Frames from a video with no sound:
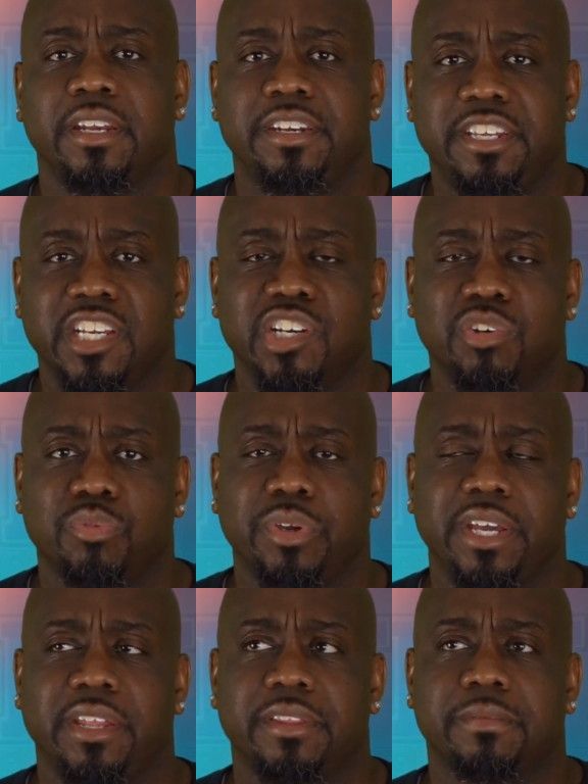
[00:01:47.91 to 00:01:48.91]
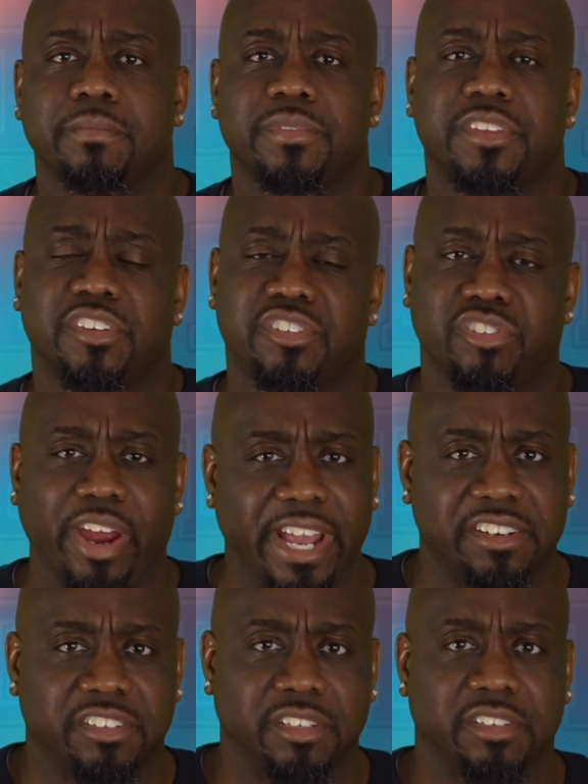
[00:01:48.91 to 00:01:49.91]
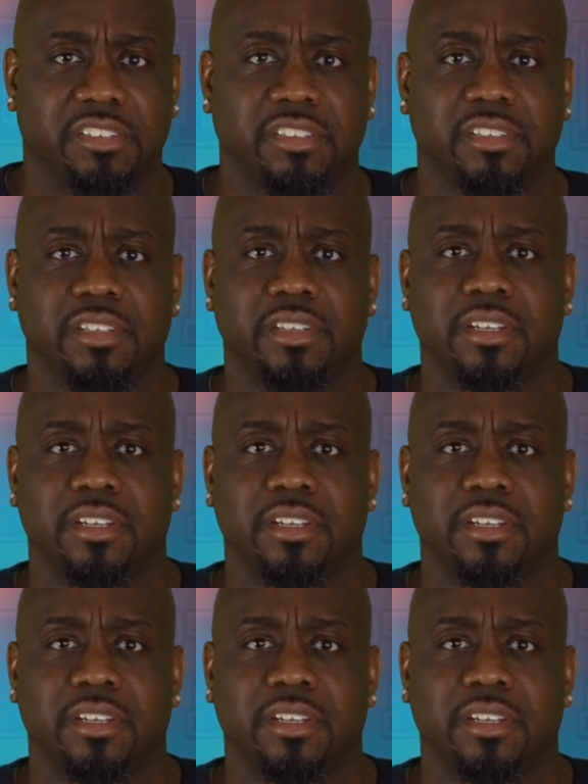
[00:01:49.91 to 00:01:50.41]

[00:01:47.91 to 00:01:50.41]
deal with distractions.